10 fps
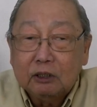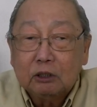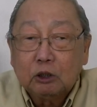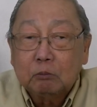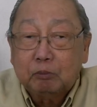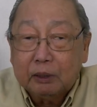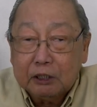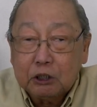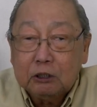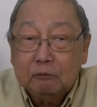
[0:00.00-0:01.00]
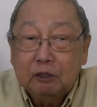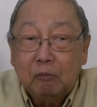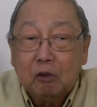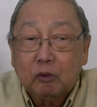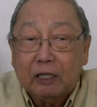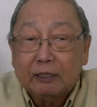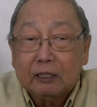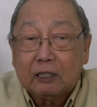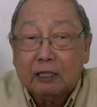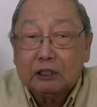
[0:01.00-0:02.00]
the suppression of
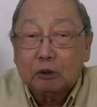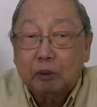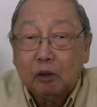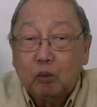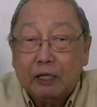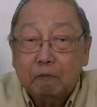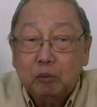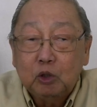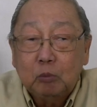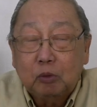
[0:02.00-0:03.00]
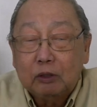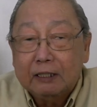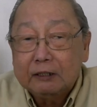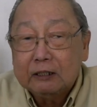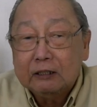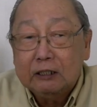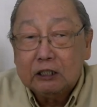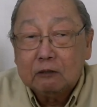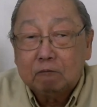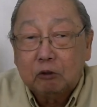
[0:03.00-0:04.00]
democratic rights by way of monopolizing
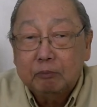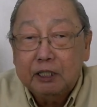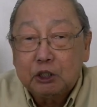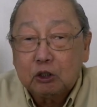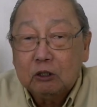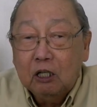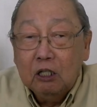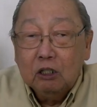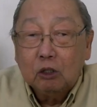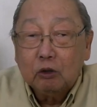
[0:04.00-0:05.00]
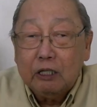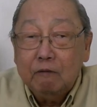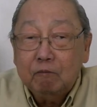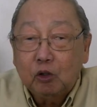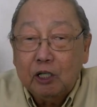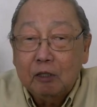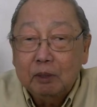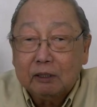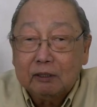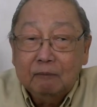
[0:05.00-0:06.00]
disinformation or
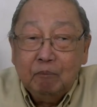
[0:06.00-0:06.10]
infodemic